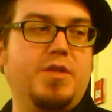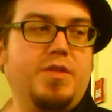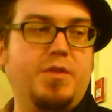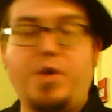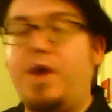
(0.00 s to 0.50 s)

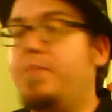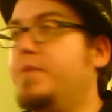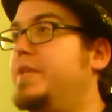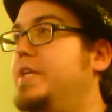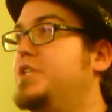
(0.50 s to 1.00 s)
the
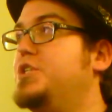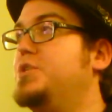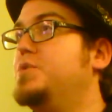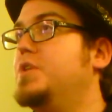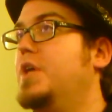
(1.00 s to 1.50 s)
problem, the
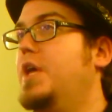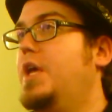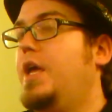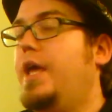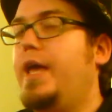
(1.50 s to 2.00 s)
issues,
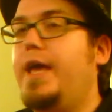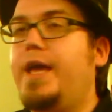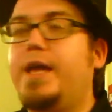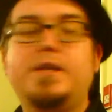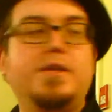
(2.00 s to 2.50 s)

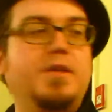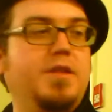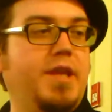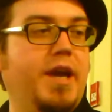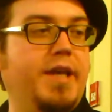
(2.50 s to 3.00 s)
and
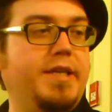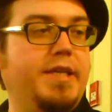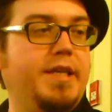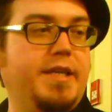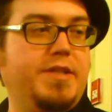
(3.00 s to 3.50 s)
the
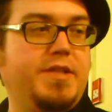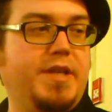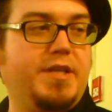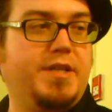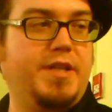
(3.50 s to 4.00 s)
idea is
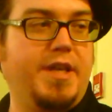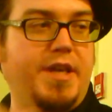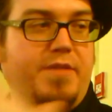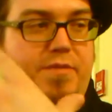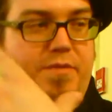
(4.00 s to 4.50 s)
that
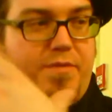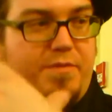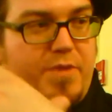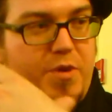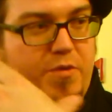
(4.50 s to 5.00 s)
if
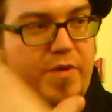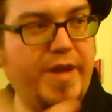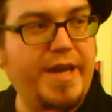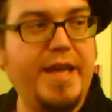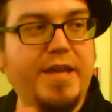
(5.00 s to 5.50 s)
you
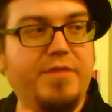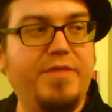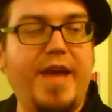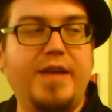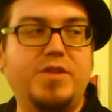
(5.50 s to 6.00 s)
find any of
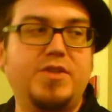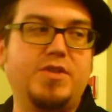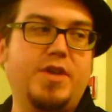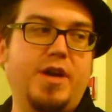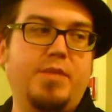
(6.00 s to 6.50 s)
that
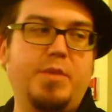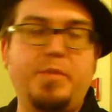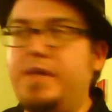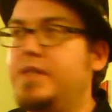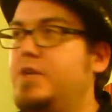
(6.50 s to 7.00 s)

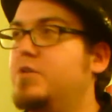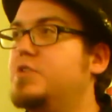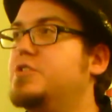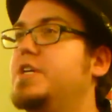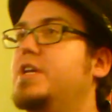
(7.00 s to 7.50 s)
appealing or
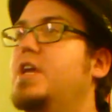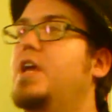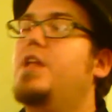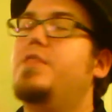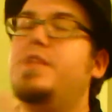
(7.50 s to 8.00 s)
interesting,
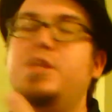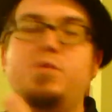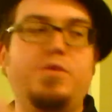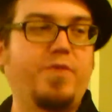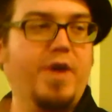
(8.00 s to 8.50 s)
then you
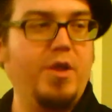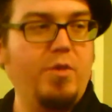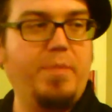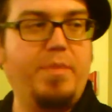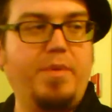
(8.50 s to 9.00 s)
would follow
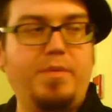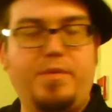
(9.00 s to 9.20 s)
up,